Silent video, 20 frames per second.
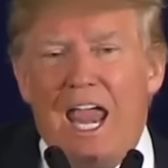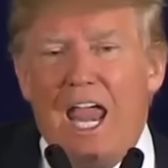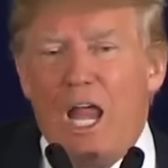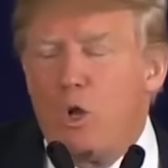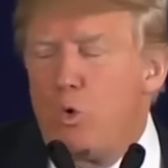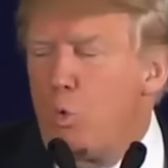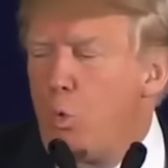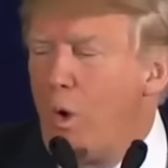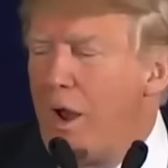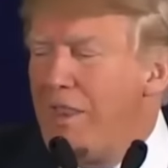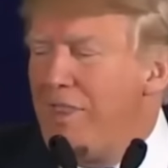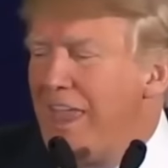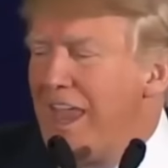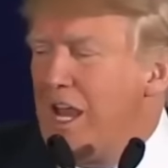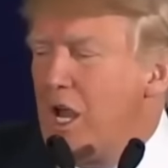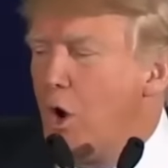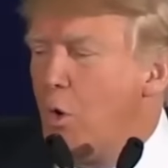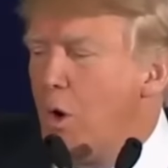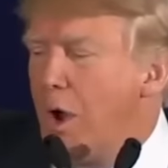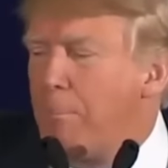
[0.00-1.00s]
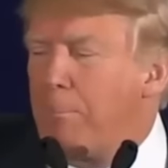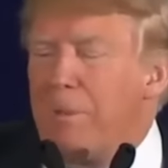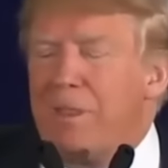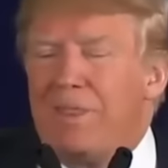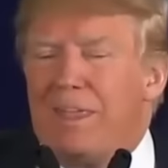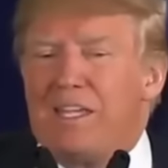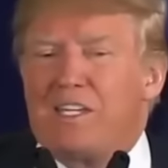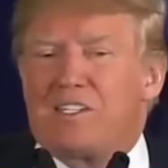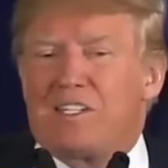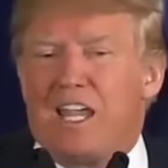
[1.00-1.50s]
And when they go up
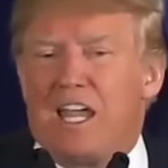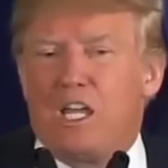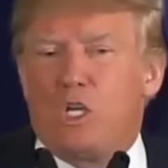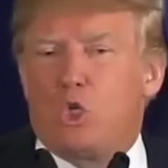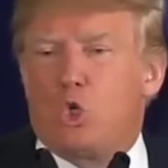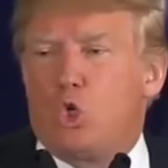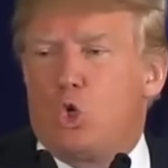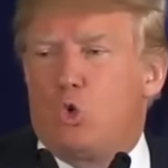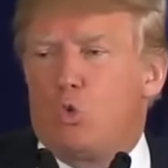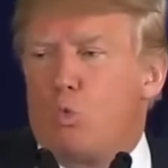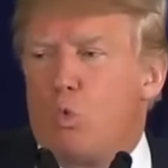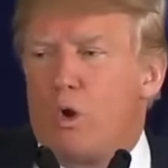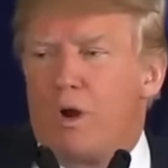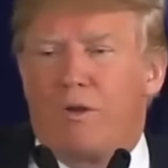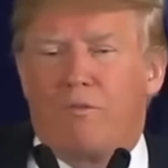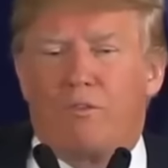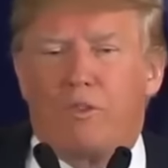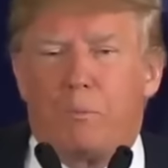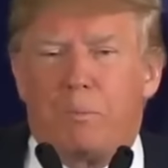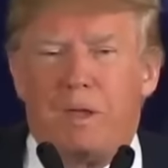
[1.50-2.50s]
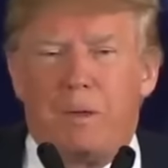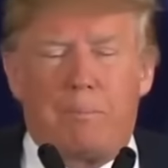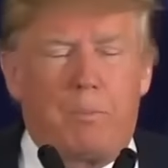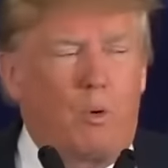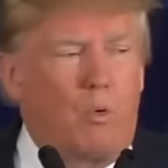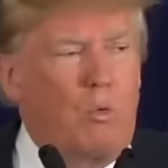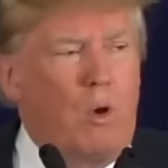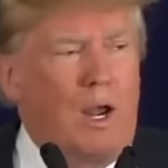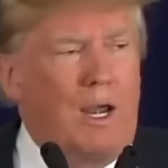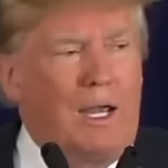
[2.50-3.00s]
and they say to one of the
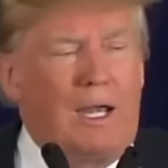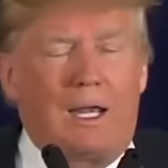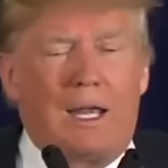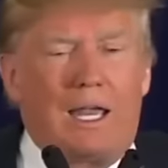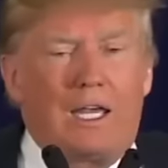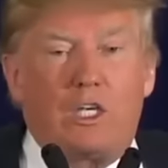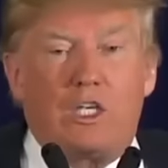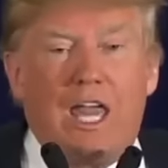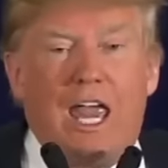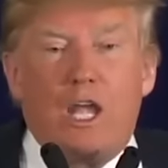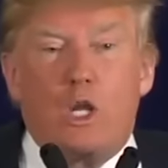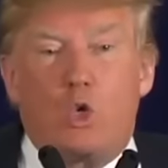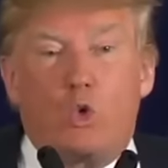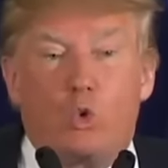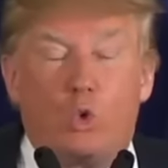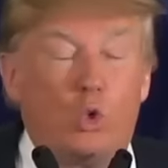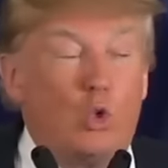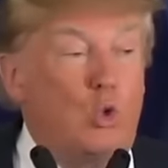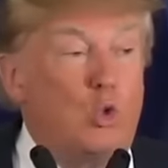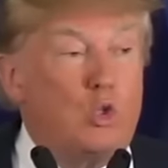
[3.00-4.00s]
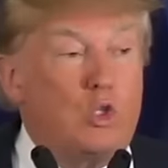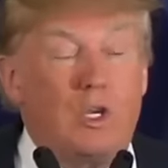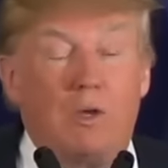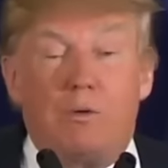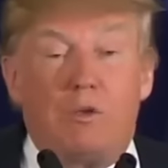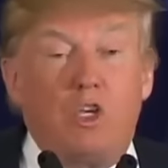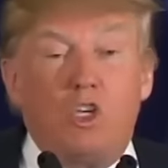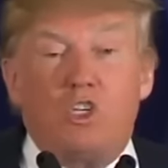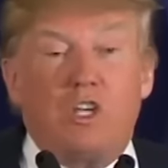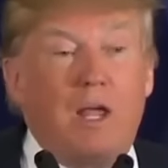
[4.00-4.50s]
people running, like Ted Cruz,
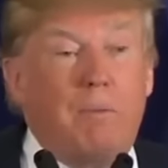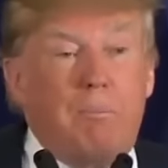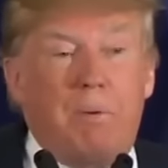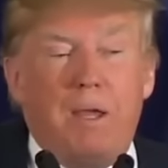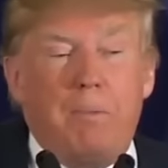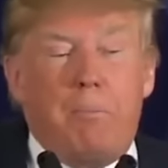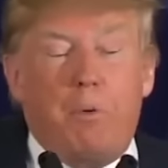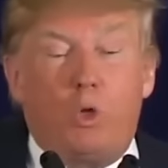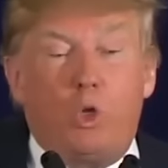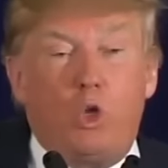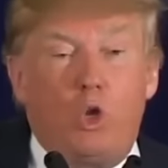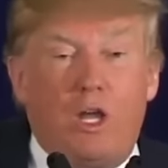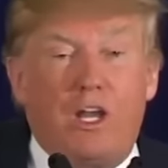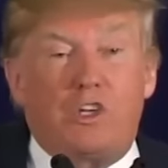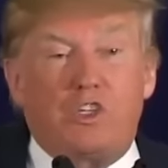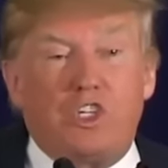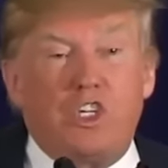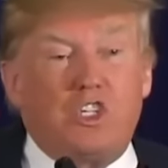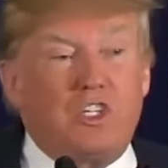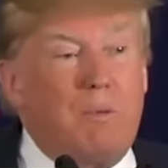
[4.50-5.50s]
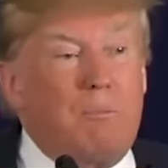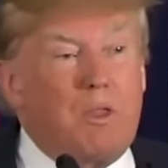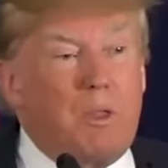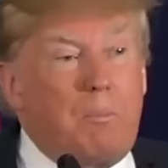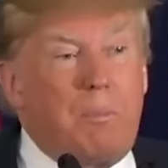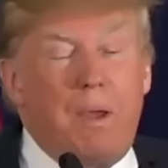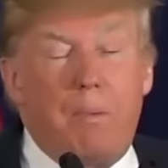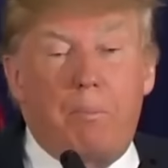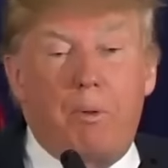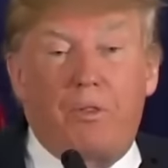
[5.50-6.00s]
he, has got people, you got to see some of
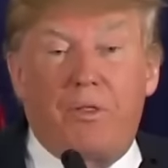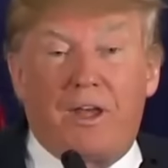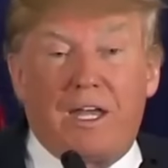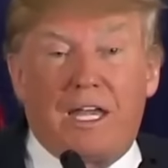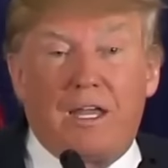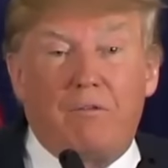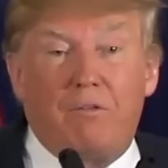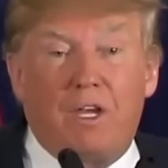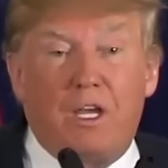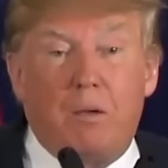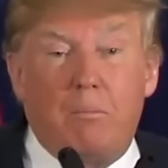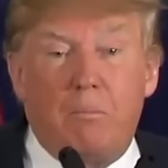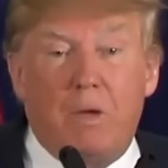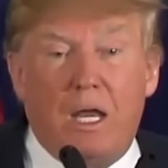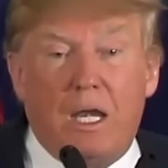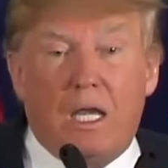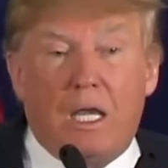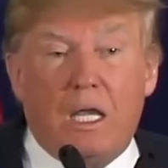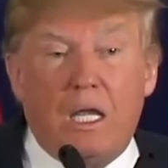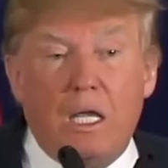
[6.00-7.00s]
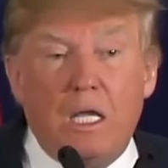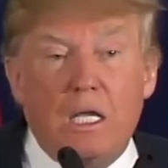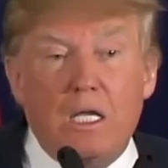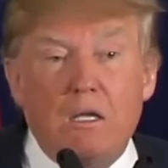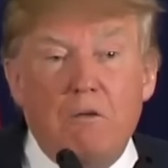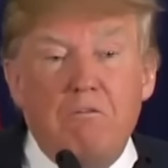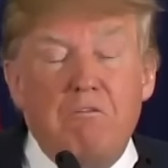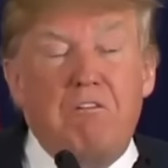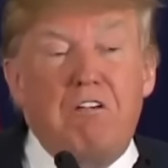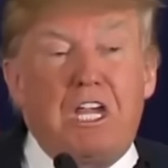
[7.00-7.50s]
the people that are giving him money.
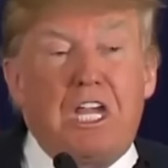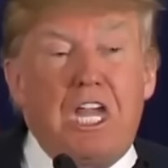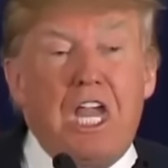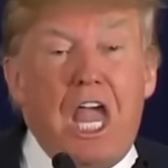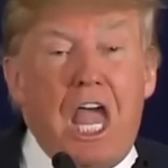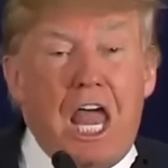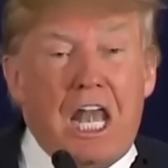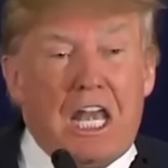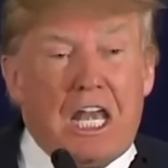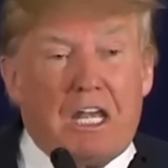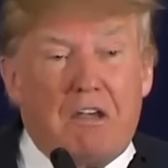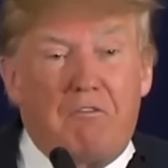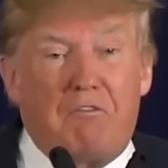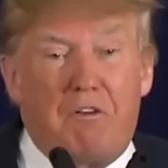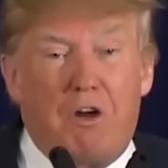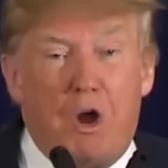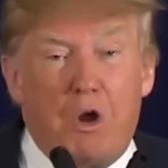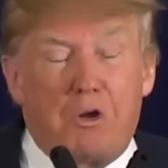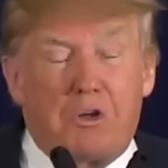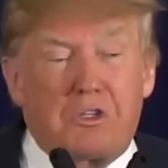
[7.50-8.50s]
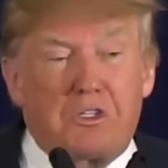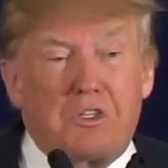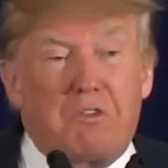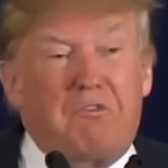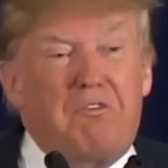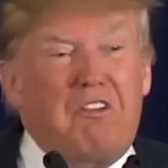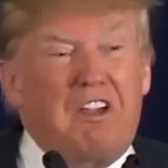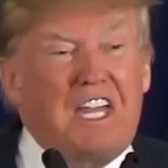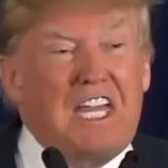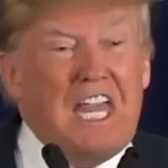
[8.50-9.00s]
Forget it,
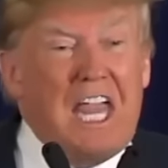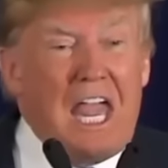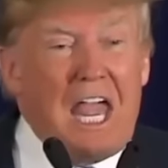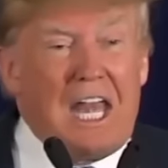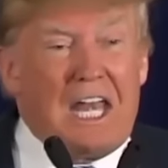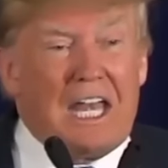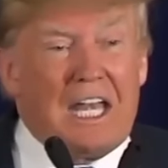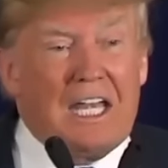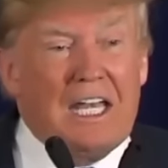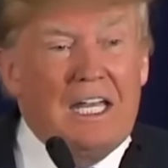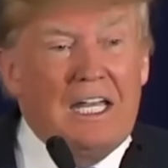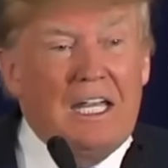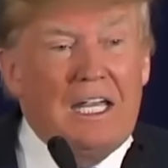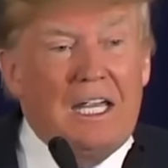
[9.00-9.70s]
folks, forget it.